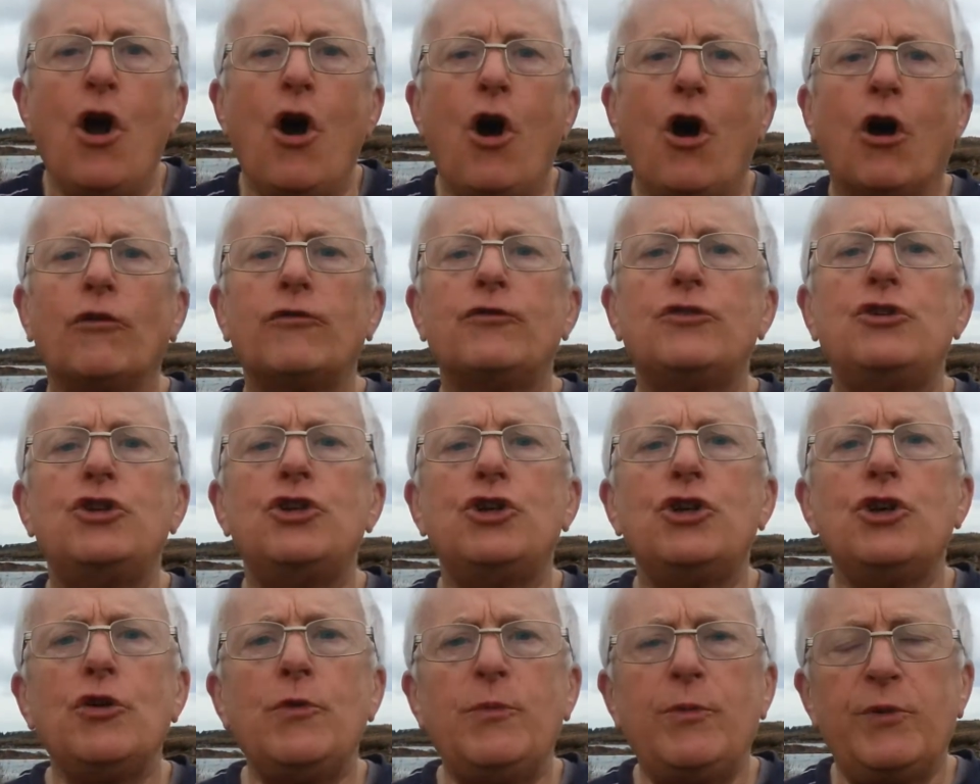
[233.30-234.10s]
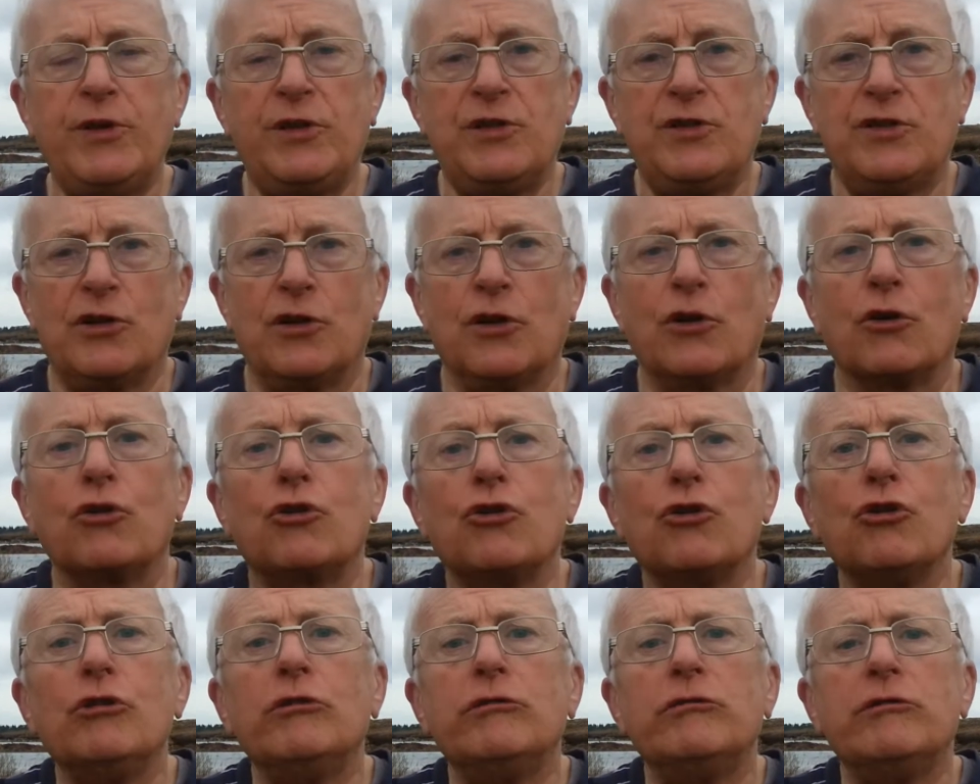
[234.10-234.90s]
of Jupiter,
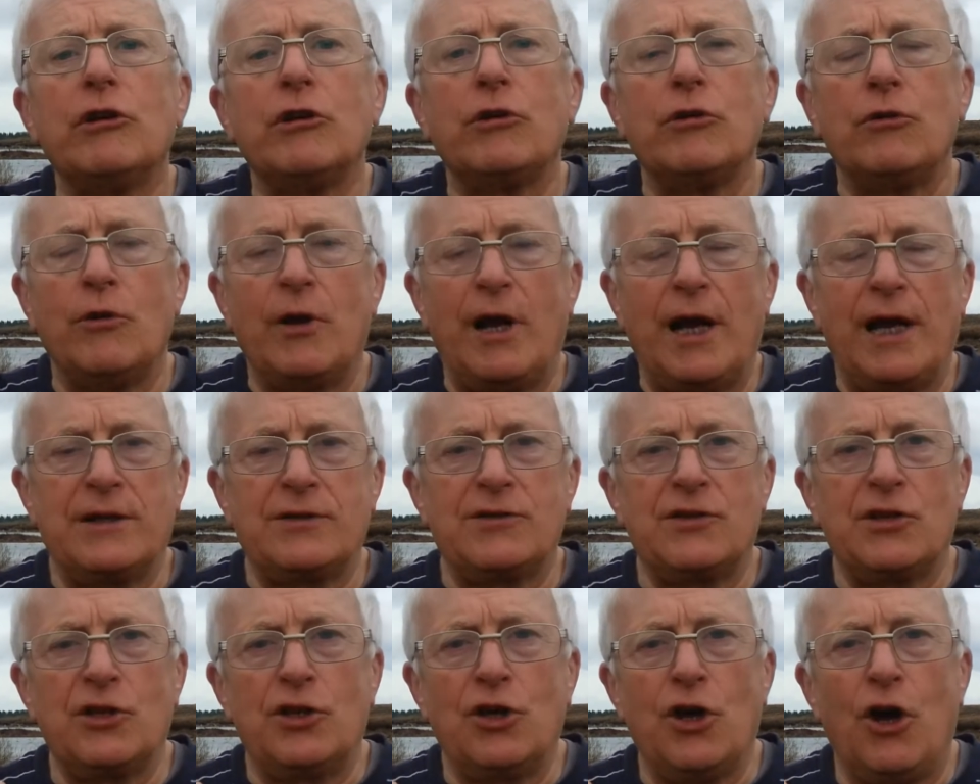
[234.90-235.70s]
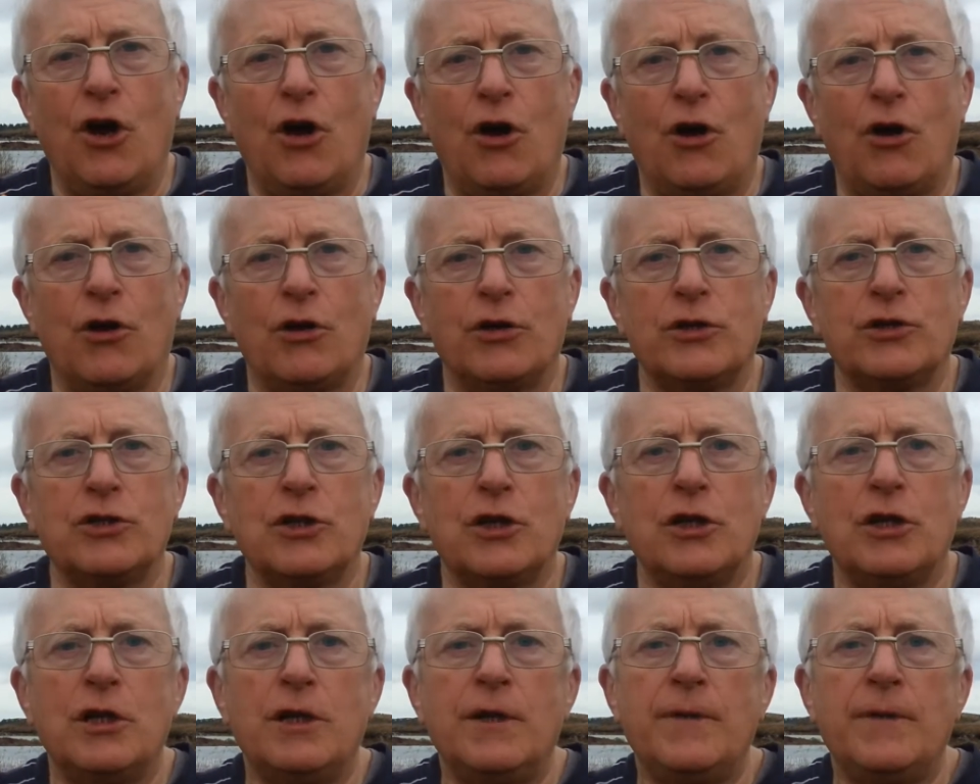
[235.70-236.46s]
Guru, as a god,